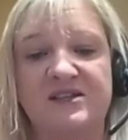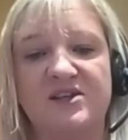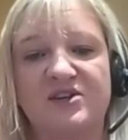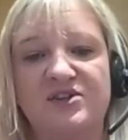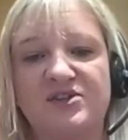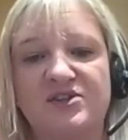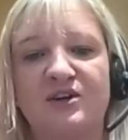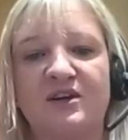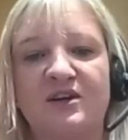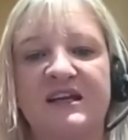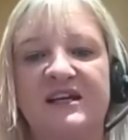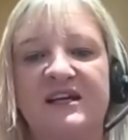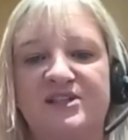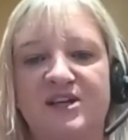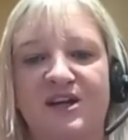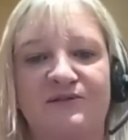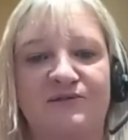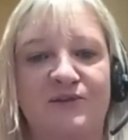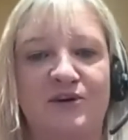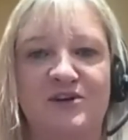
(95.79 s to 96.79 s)
So certainly a
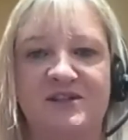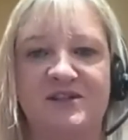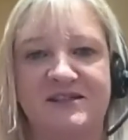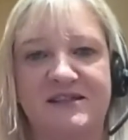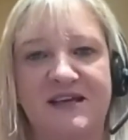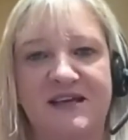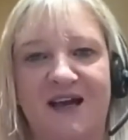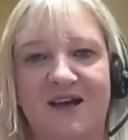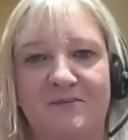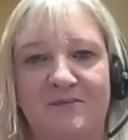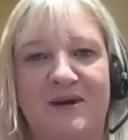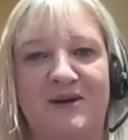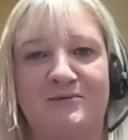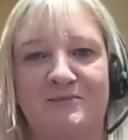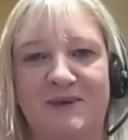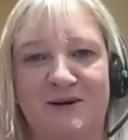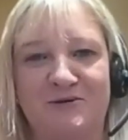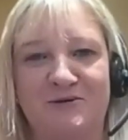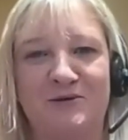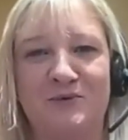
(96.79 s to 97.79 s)
diverse
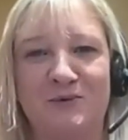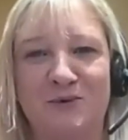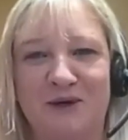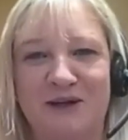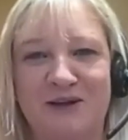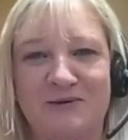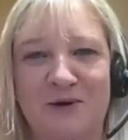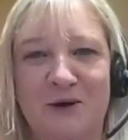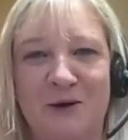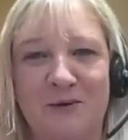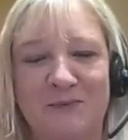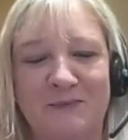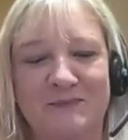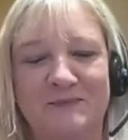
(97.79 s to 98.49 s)
but rewarding role.